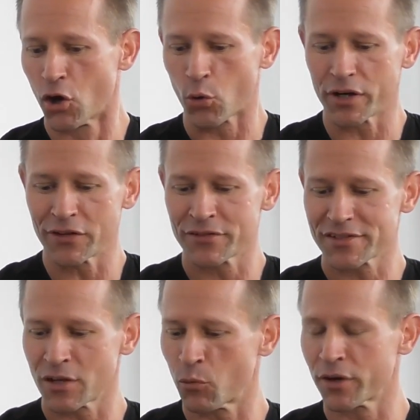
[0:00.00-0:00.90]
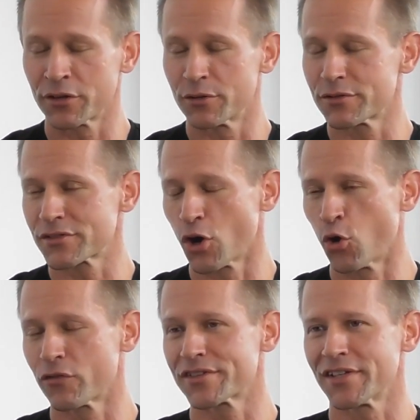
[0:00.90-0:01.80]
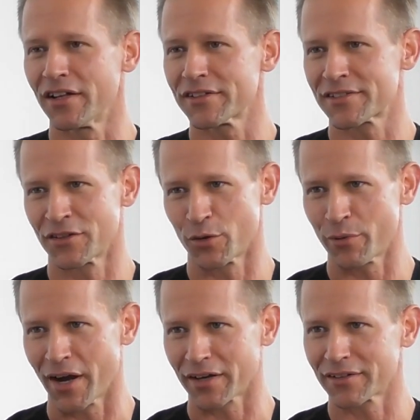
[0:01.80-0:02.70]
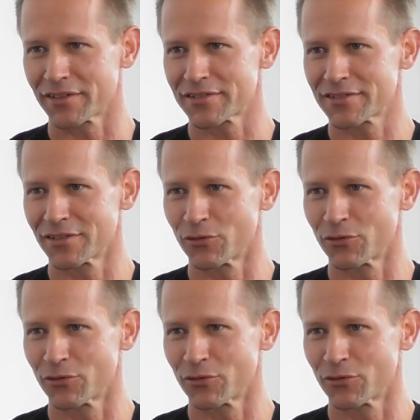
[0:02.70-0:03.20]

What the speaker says: Or even someone who's overzealous in their practice,